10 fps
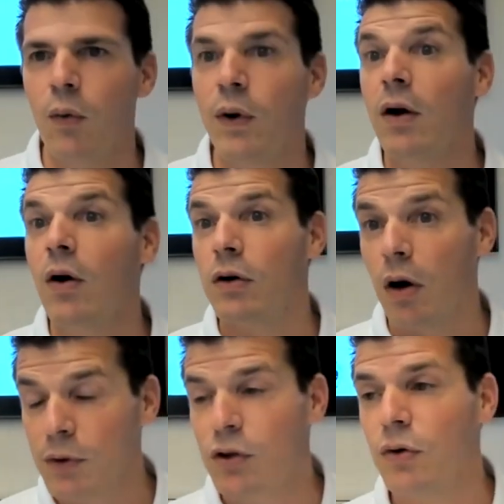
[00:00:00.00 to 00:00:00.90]
We go
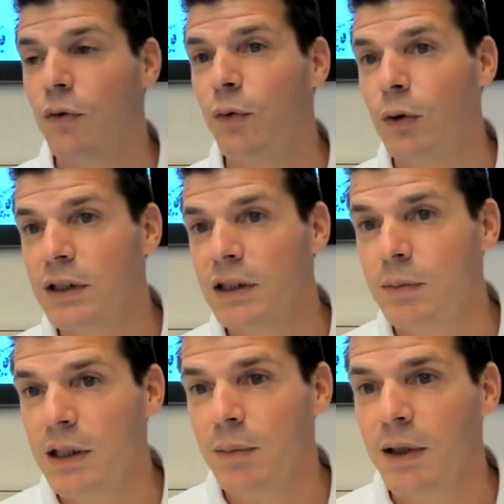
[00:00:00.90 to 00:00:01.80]
up to 14
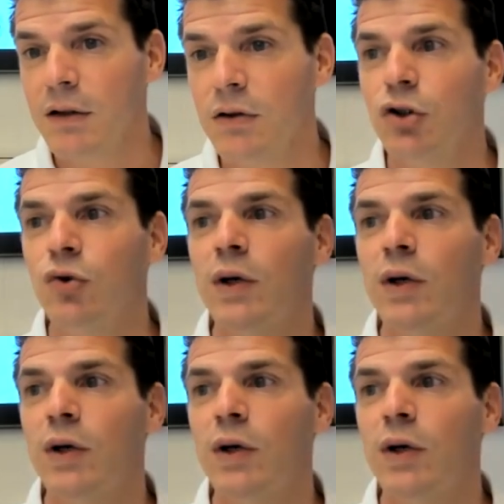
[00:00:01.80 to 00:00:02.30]
millimeters.